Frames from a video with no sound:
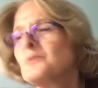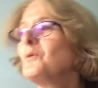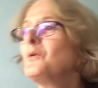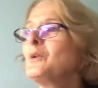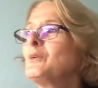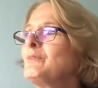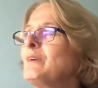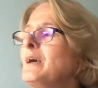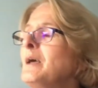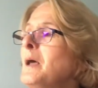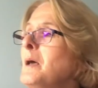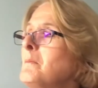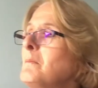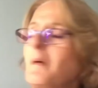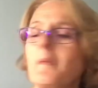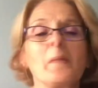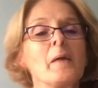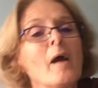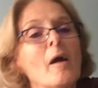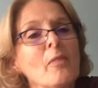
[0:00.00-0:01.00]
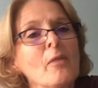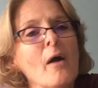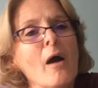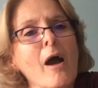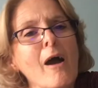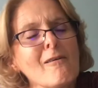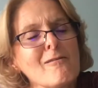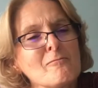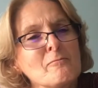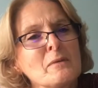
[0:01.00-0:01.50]
all of it. But the other
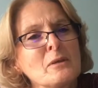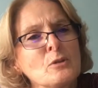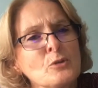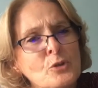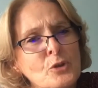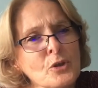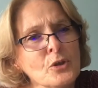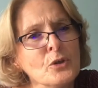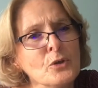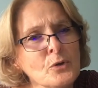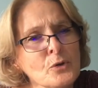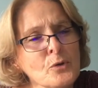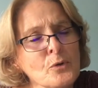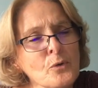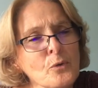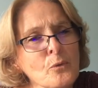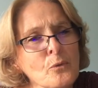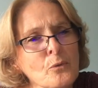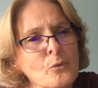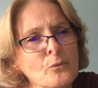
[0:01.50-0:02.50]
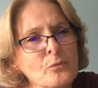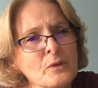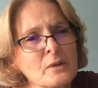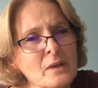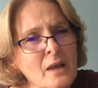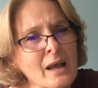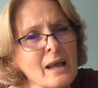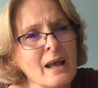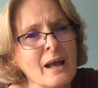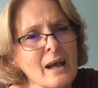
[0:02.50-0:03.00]
half of me knew that
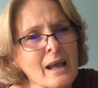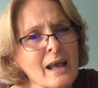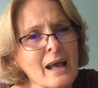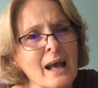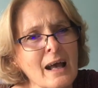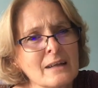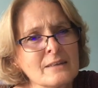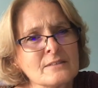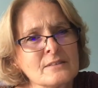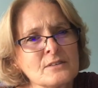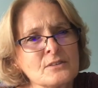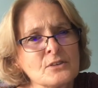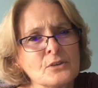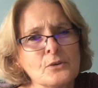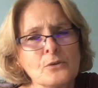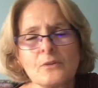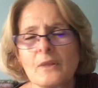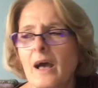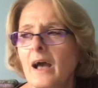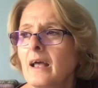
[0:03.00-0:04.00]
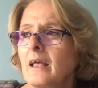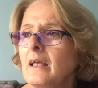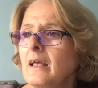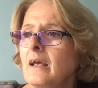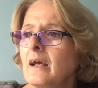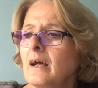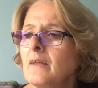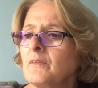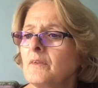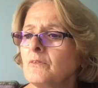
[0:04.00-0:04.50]
I had to do that.
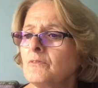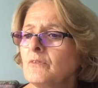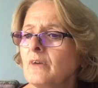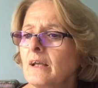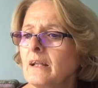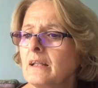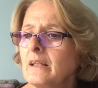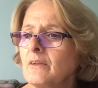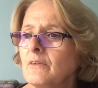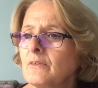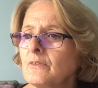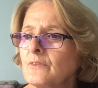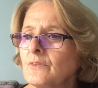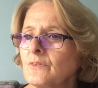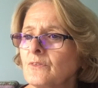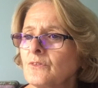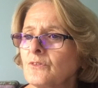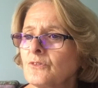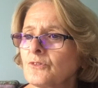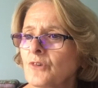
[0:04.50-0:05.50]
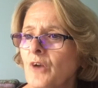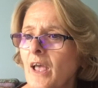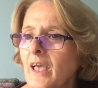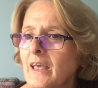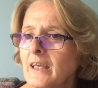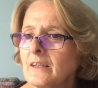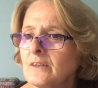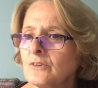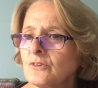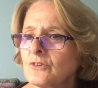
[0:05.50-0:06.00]
And the really
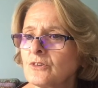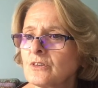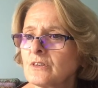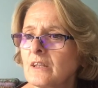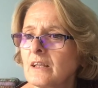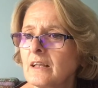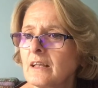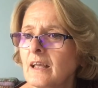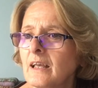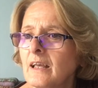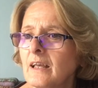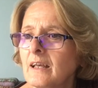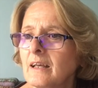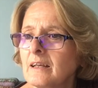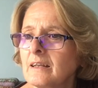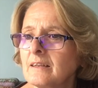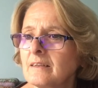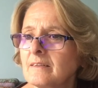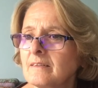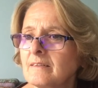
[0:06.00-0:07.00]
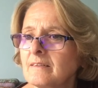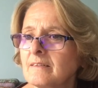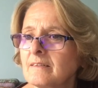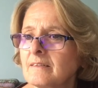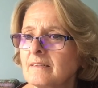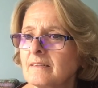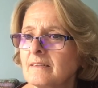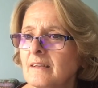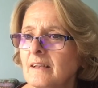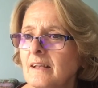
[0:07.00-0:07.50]
strange thing
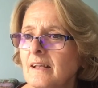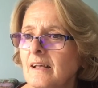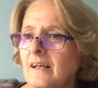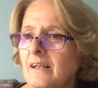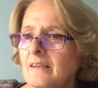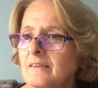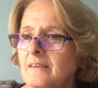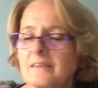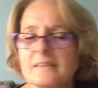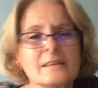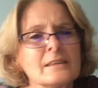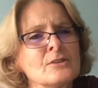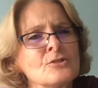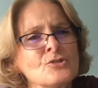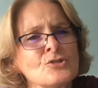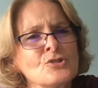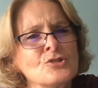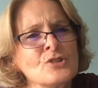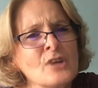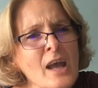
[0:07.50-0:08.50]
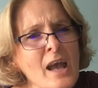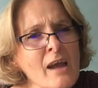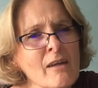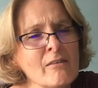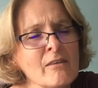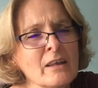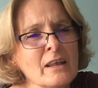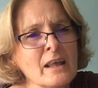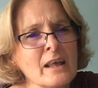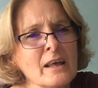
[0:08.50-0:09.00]
is that in
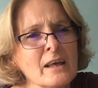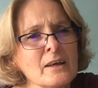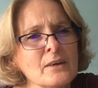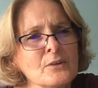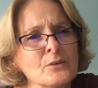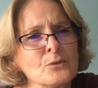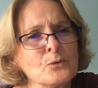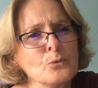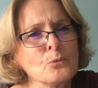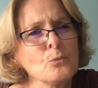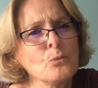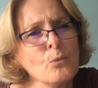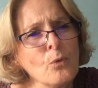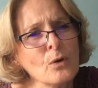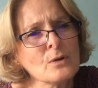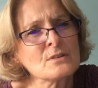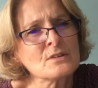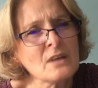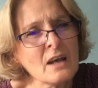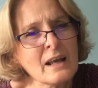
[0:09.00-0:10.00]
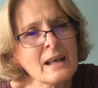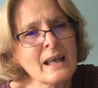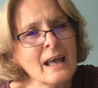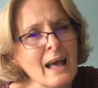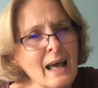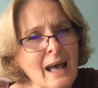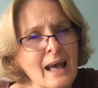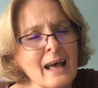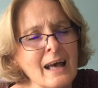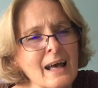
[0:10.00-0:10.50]
sharing it, what I
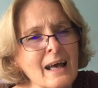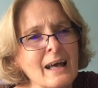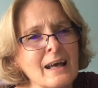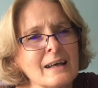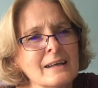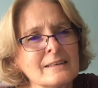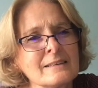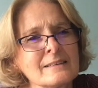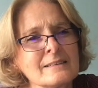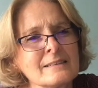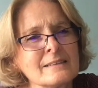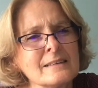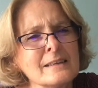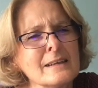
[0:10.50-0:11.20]
had